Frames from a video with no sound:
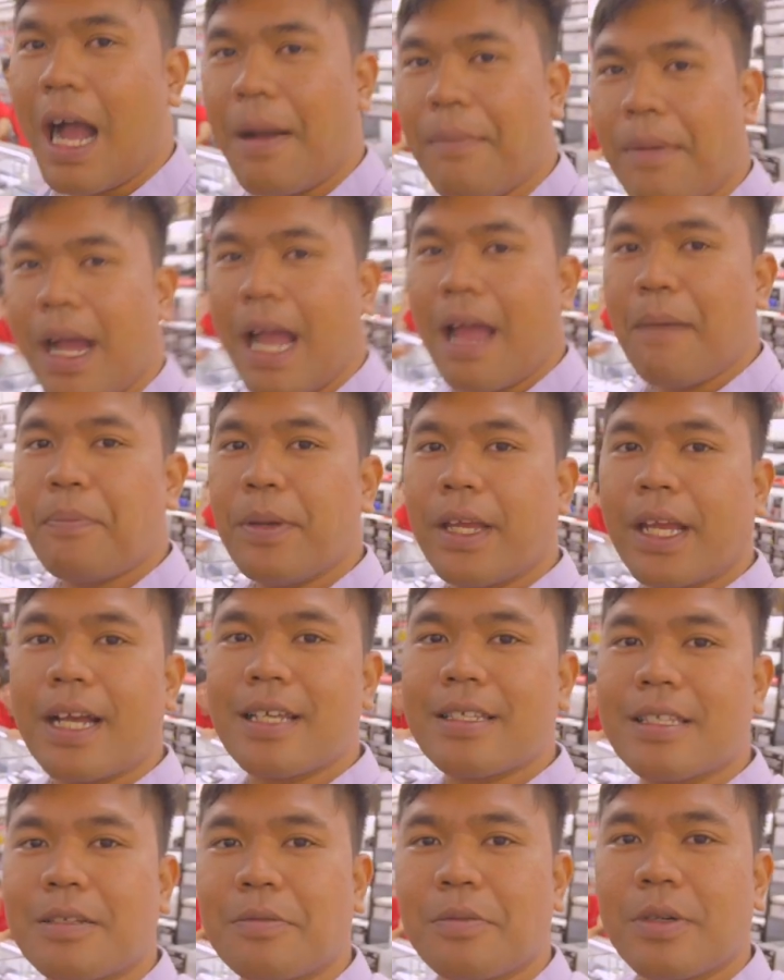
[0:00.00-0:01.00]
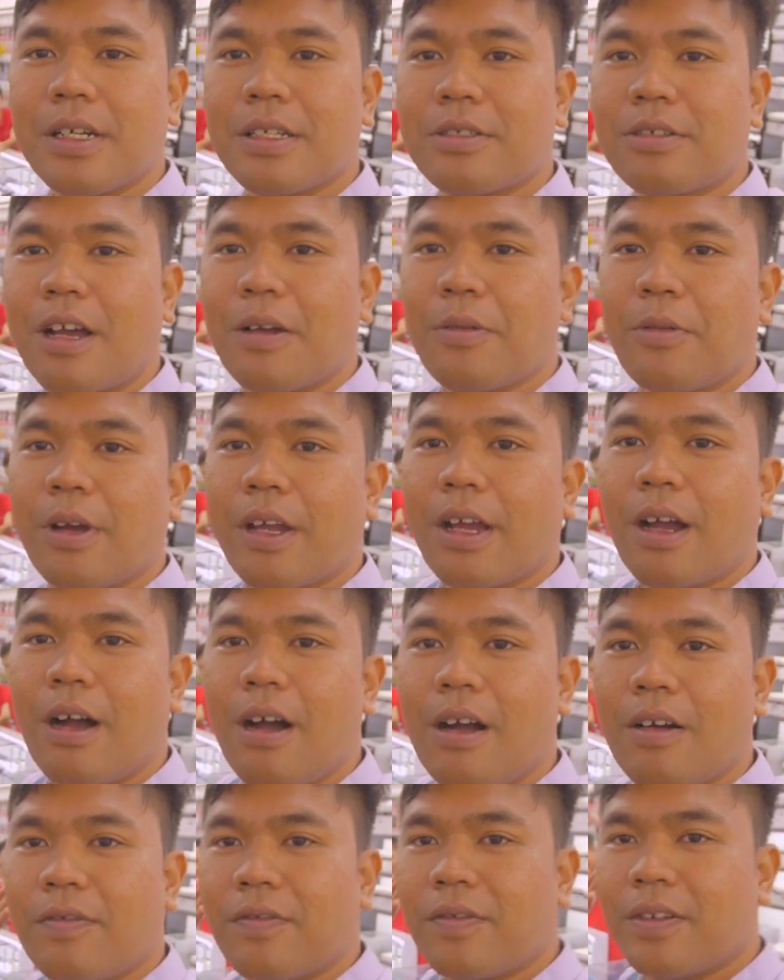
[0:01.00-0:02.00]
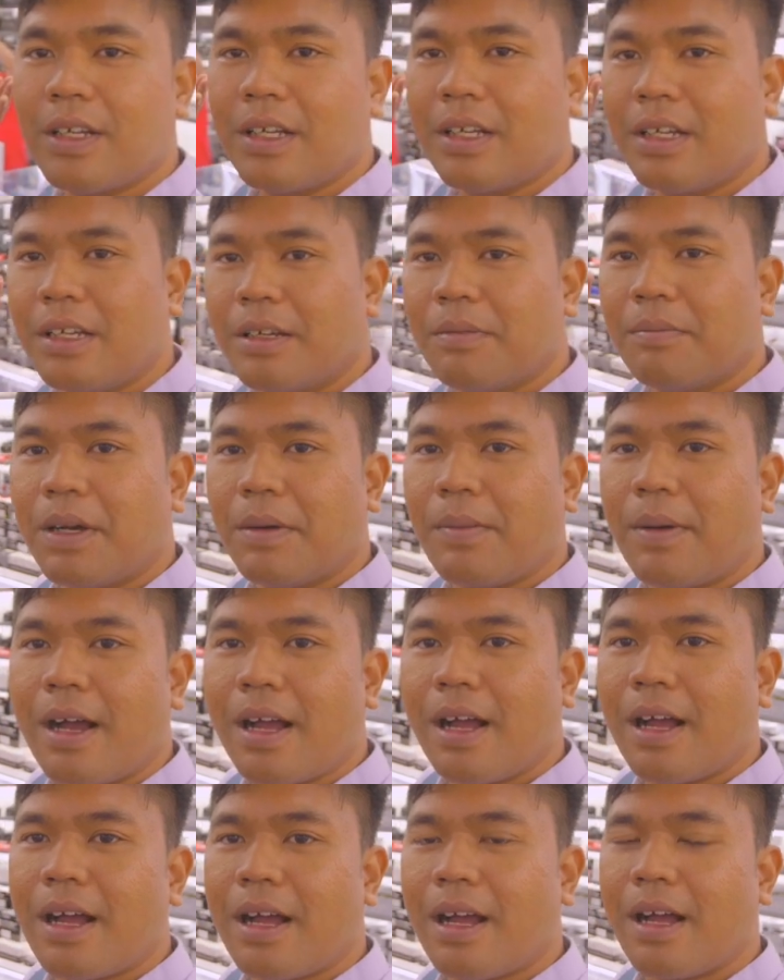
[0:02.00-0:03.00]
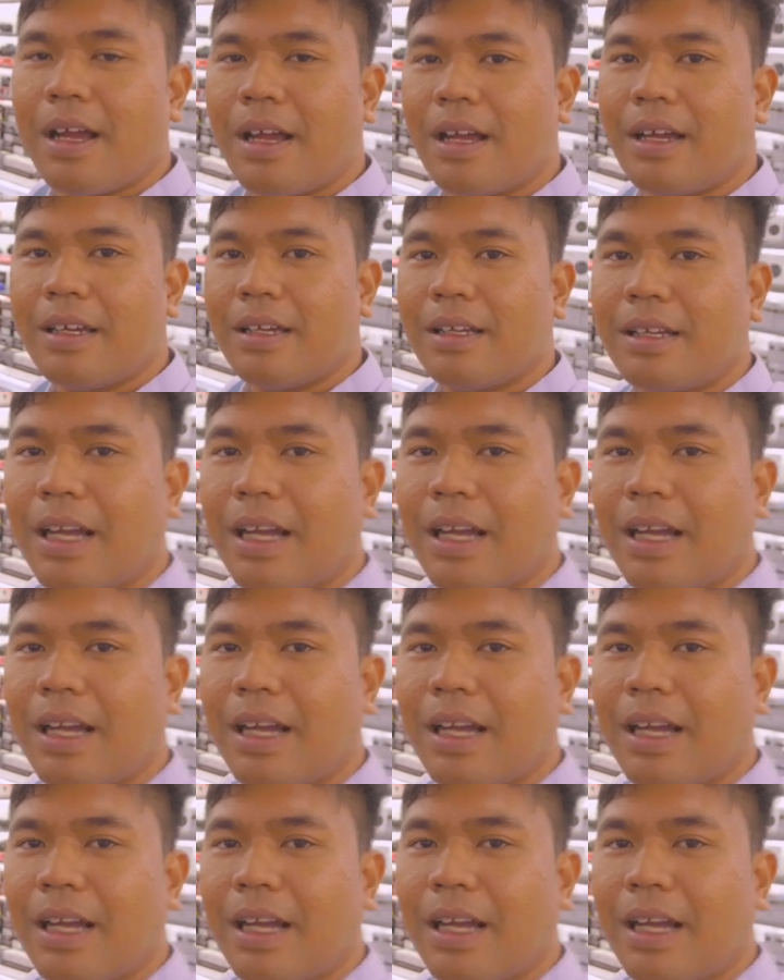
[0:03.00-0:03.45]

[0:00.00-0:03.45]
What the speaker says: I'm a happy customer, so I'm going off. Bye bye.